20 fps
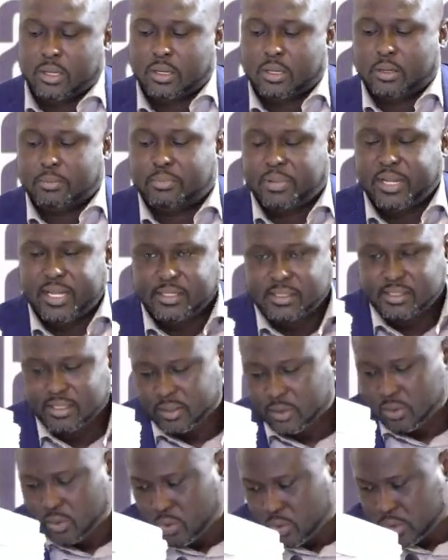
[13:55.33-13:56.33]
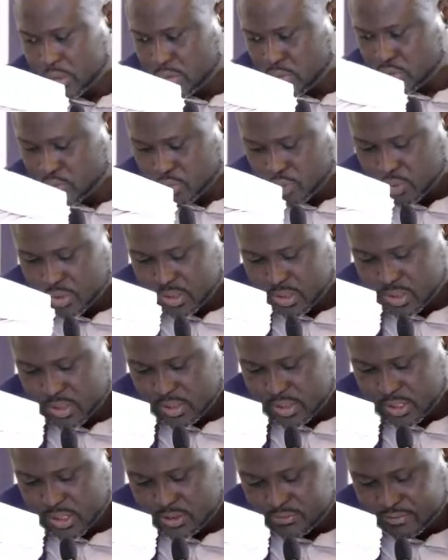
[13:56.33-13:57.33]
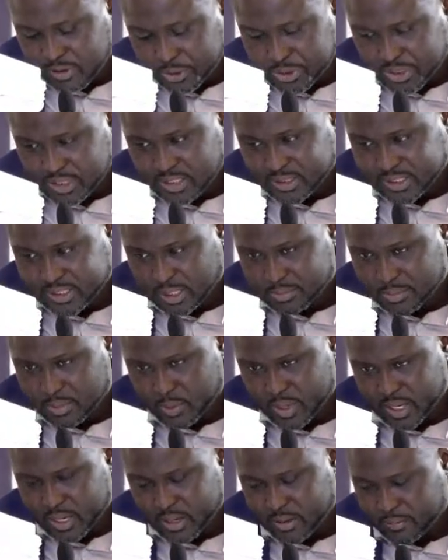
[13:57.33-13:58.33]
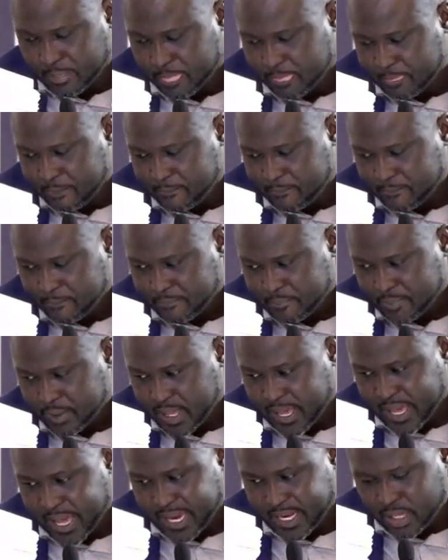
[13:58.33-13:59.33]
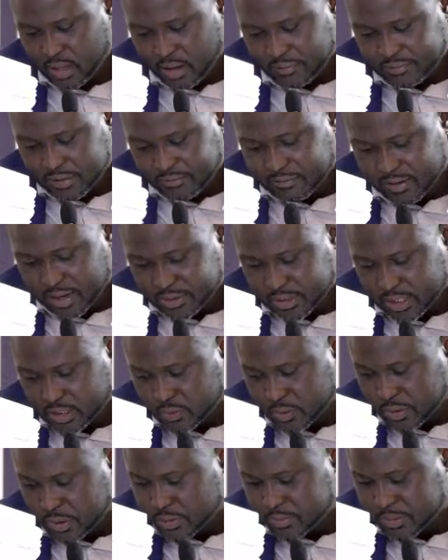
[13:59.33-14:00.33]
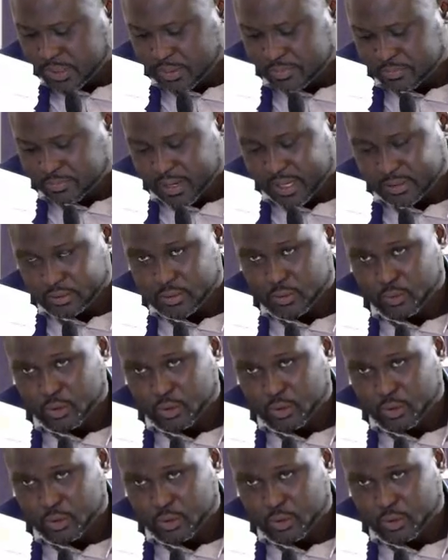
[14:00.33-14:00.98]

Please look through these vouchers and tell me whether any of the vouchers was